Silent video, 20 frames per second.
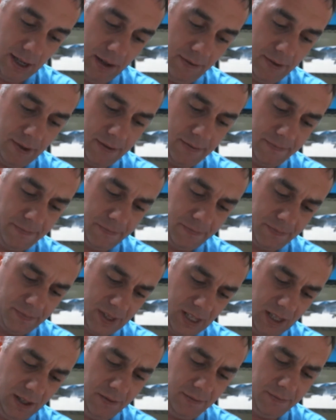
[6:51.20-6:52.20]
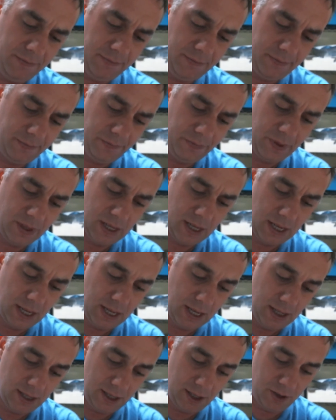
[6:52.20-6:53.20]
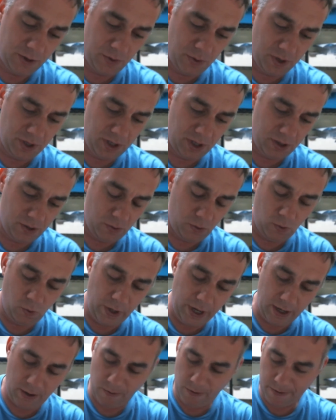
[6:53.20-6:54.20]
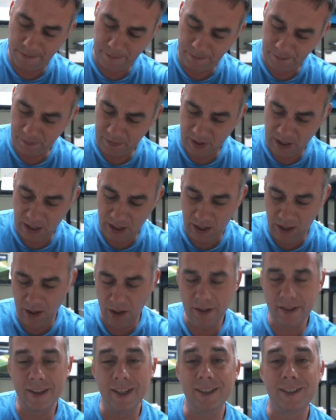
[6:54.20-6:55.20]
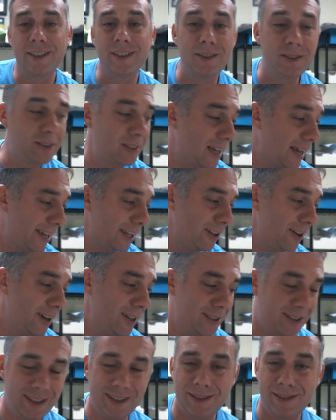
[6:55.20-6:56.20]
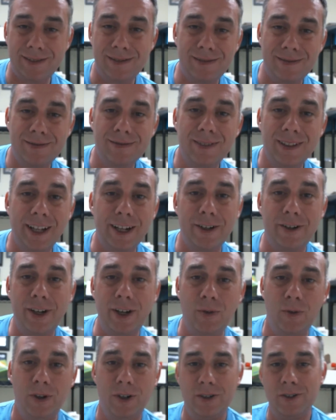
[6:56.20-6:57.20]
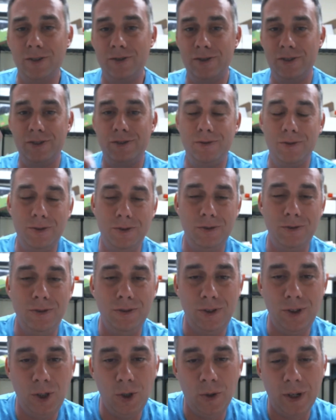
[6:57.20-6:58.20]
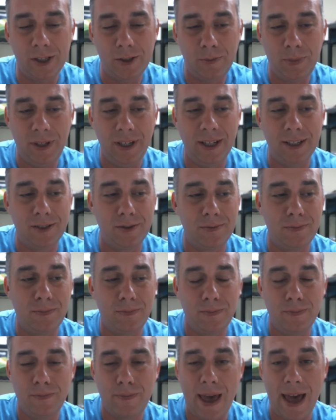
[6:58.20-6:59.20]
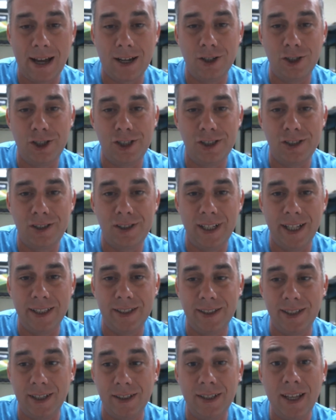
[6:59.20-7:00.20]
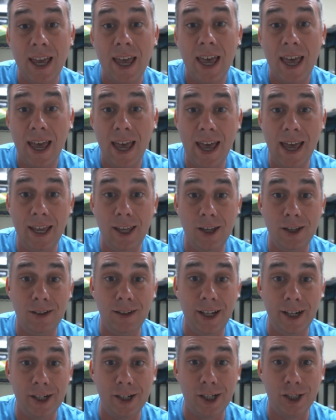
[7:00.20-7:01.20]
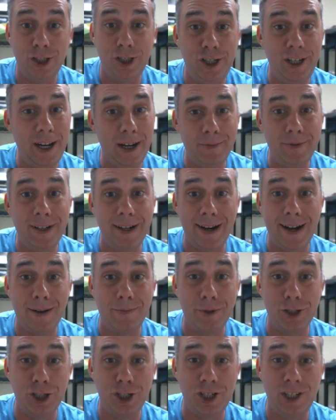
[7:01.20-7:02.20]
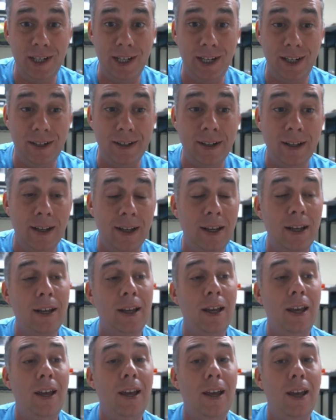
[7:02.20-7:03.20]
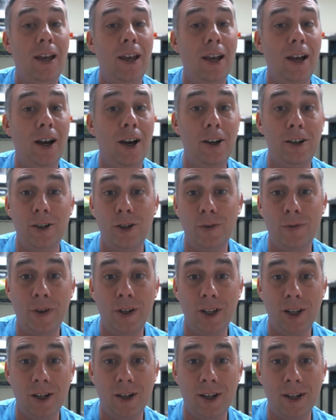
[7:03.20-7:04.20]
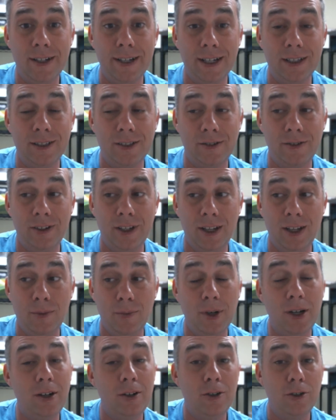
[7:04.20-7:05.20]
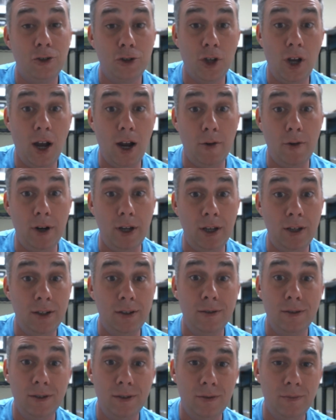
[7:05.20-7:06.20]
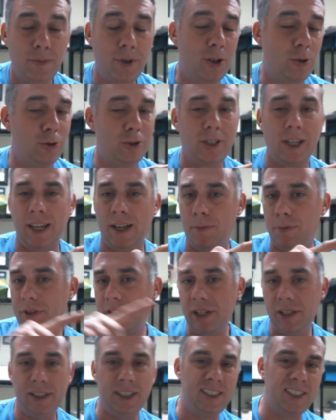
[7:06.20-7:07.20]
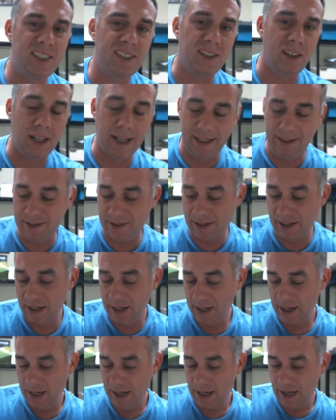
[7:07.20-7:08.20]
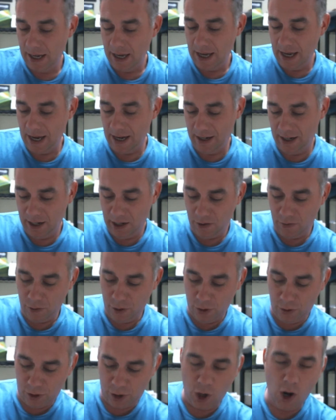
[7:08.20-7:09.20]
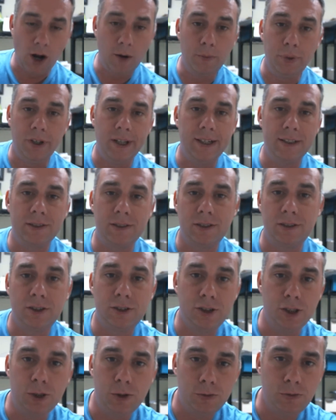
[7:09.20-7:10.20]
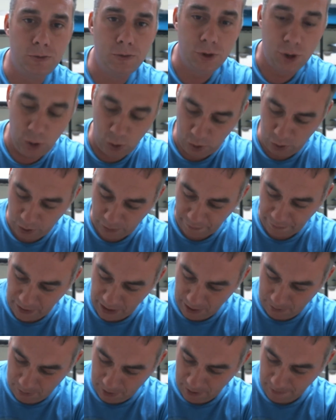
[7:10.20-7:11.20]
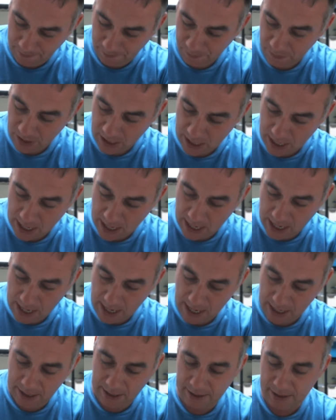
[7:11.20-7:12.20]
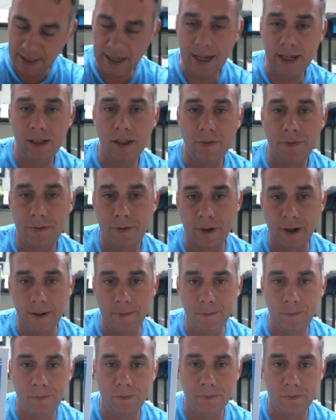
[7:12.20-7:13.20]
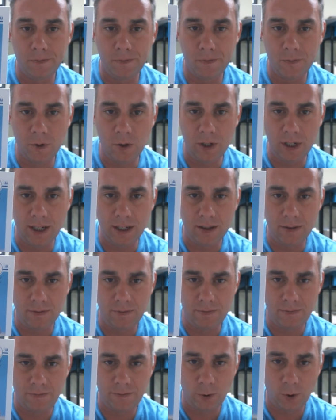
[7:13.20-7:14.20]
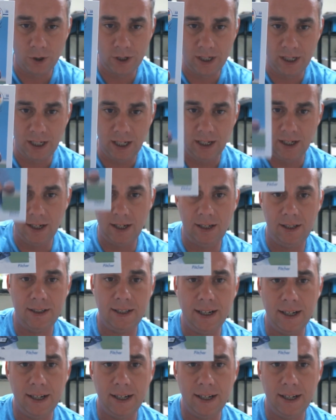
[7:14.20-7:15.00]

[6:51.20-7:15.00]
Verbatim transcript: Even he, this one's a weird one. He, this is, I got this letter in one of those USPS packages that says, hey, your letter jammed in our machine. I don't know if all the contacts are in there, but sorry. But it was like completely sliced. And he wrote, God bless you, you and your family. And he signed the front, 2014, and